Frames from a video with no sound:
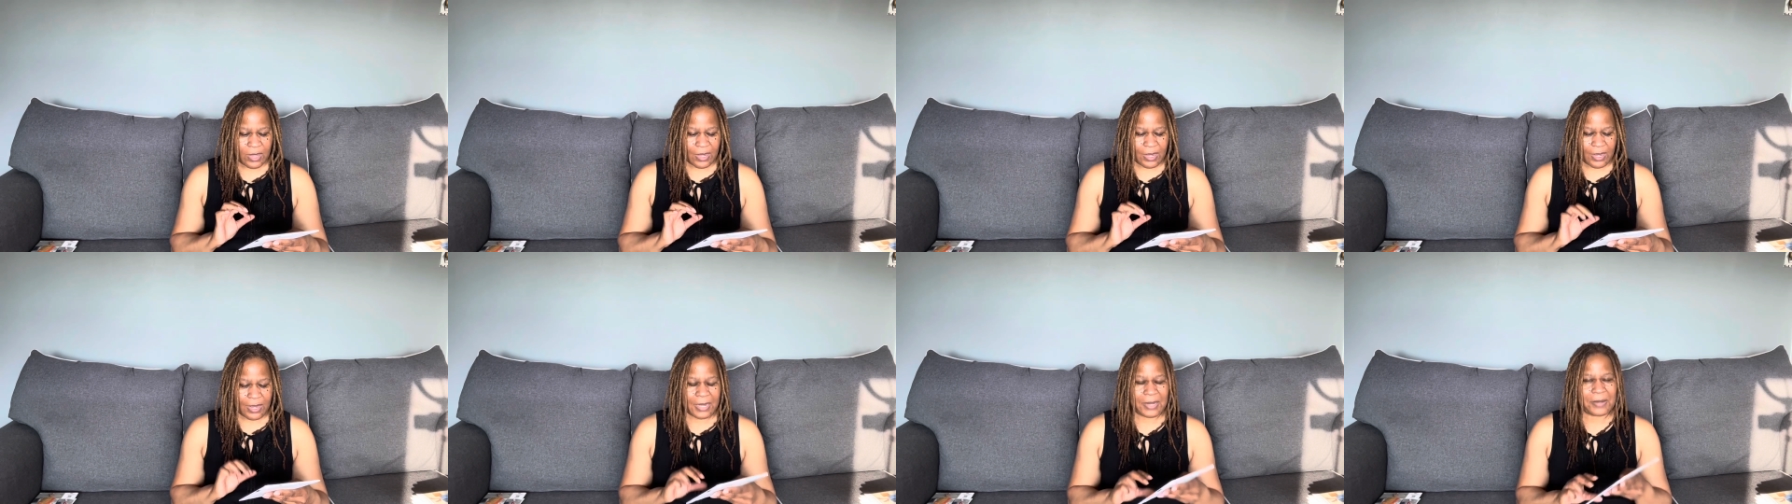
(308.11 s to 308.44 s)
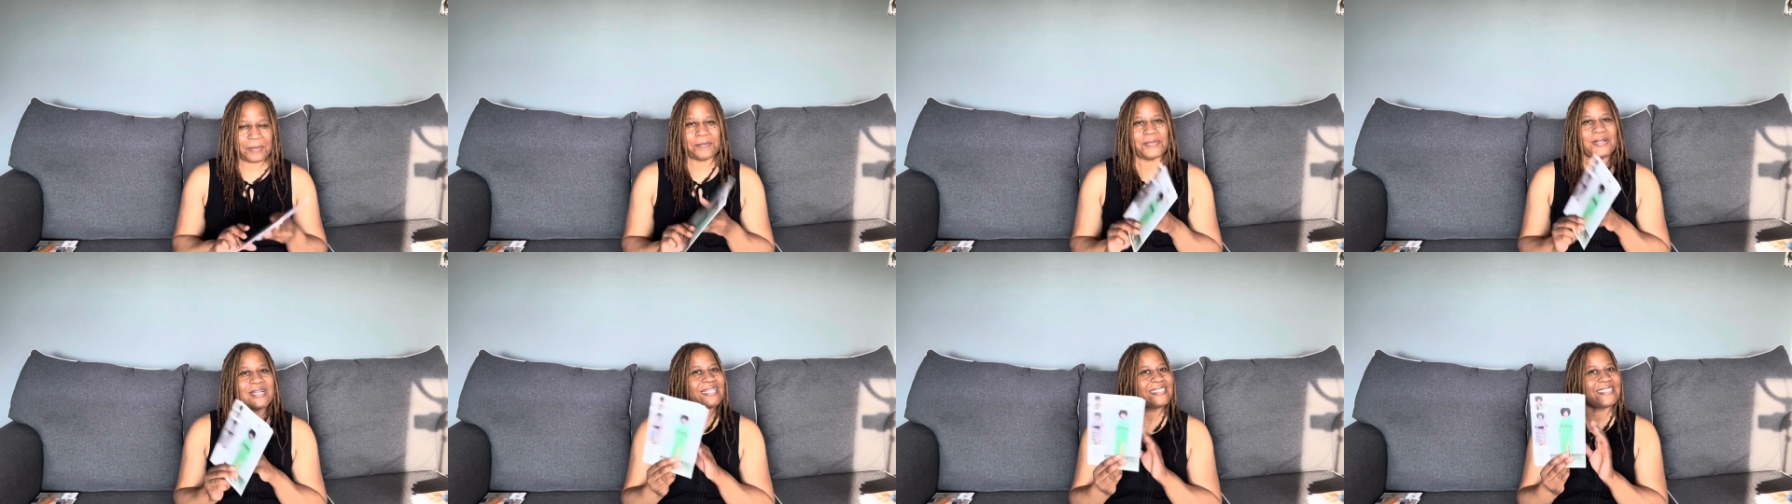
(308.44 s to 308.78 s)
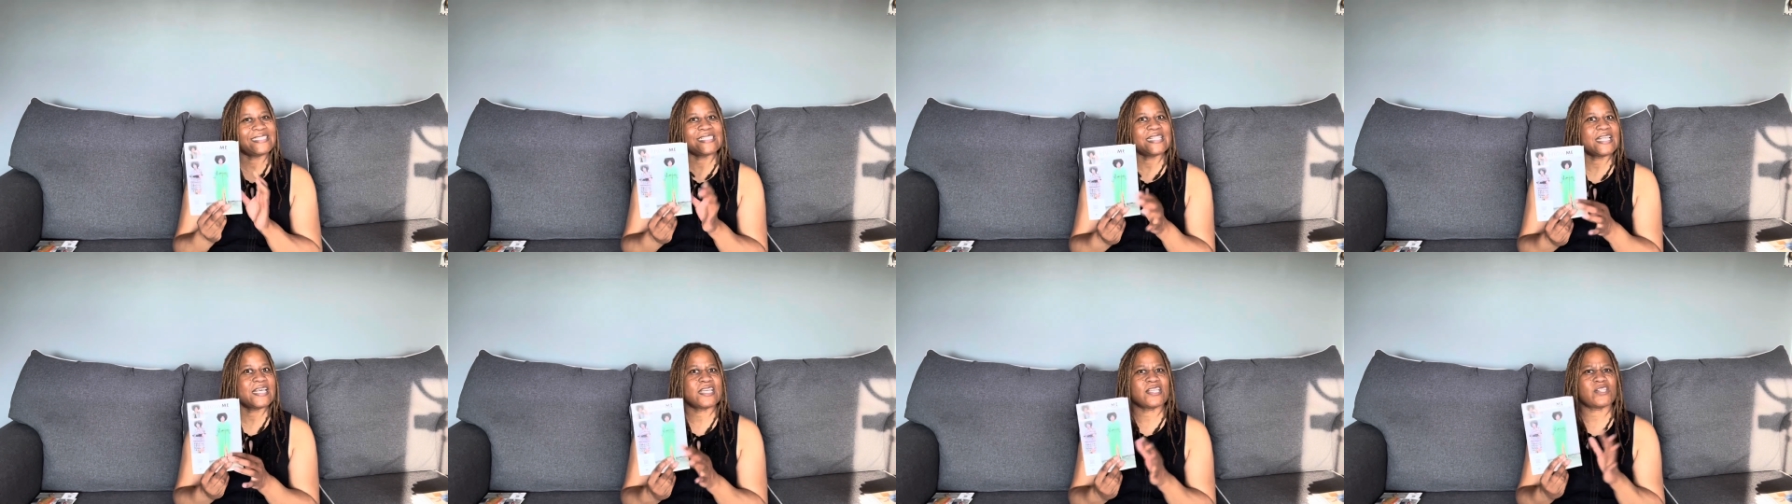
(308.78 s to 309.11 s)
But I
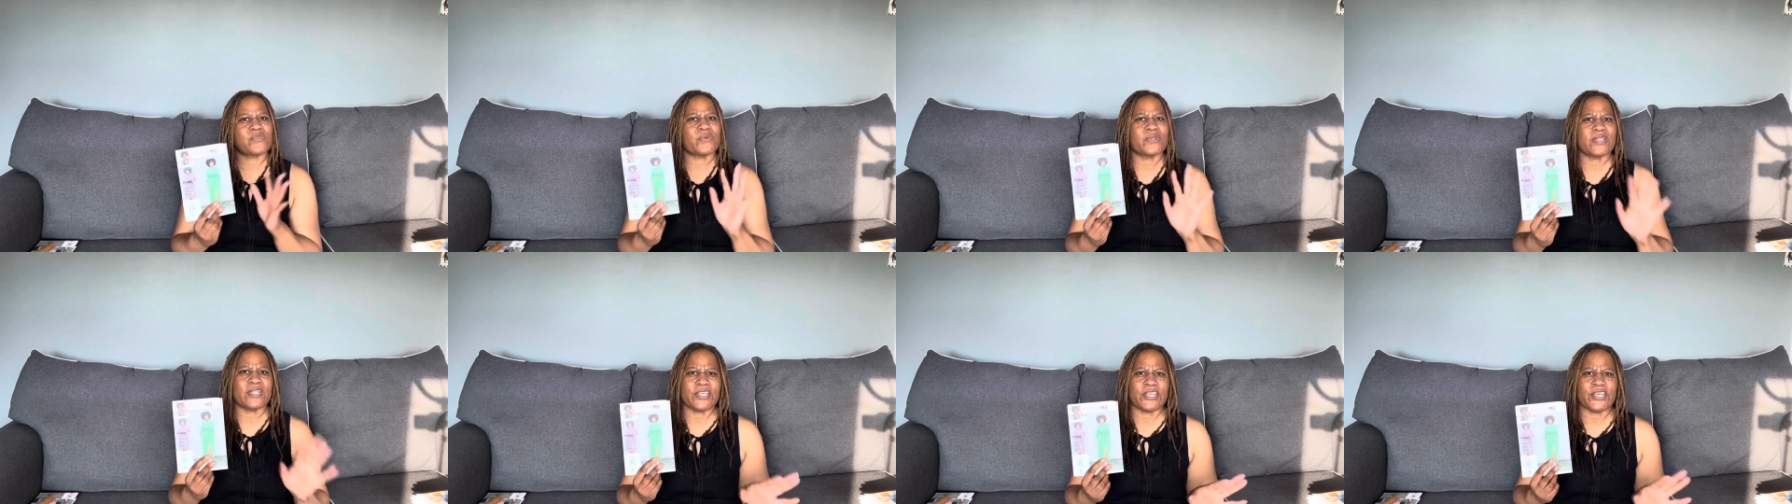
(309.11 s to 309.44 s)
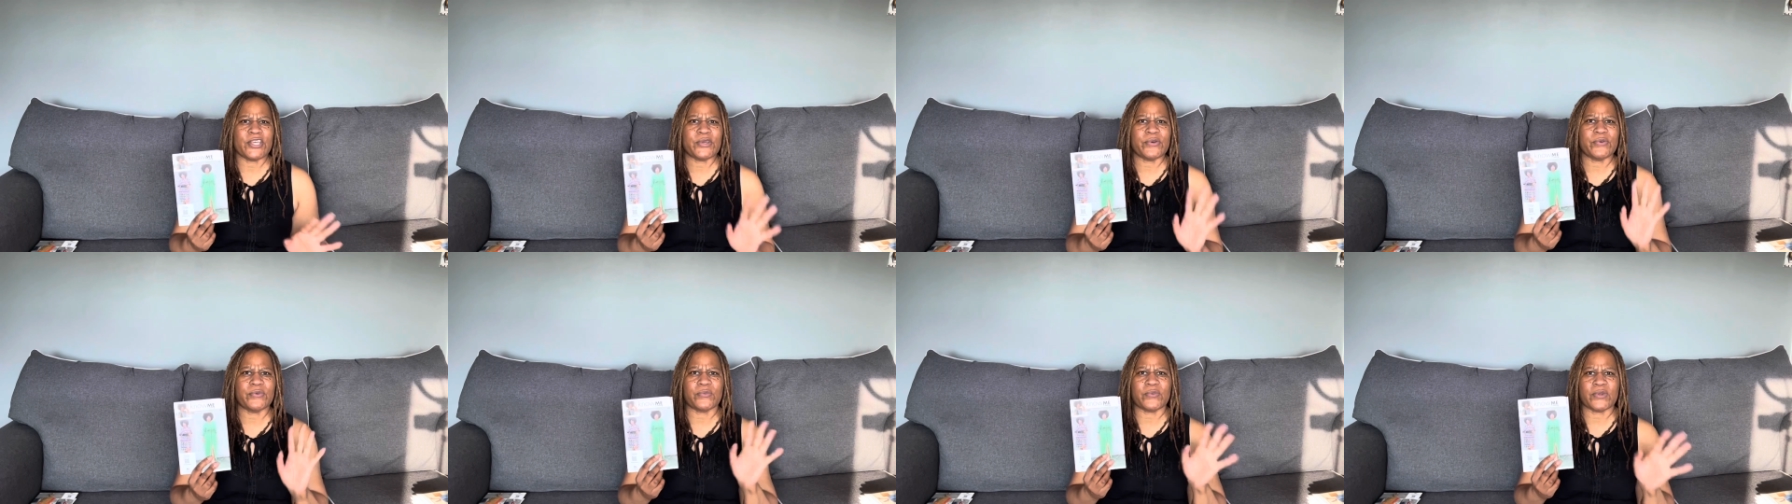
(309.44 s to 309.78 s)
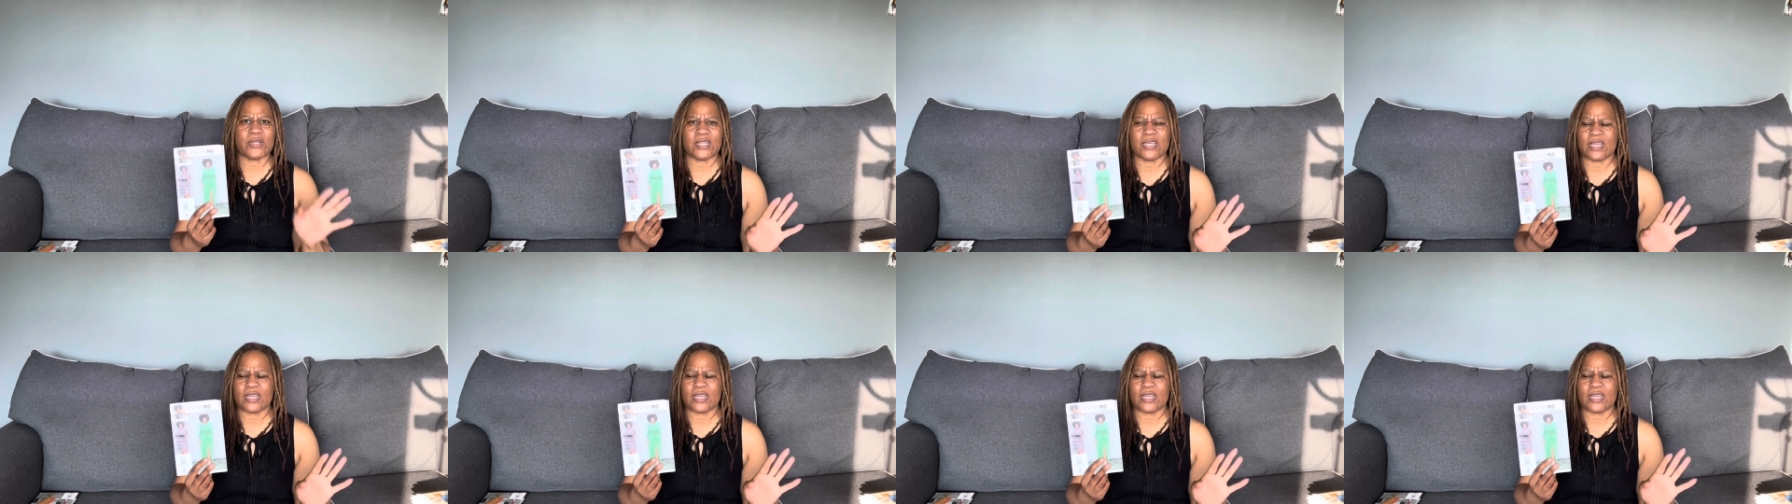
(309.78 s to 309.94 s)
just think it's really cute, really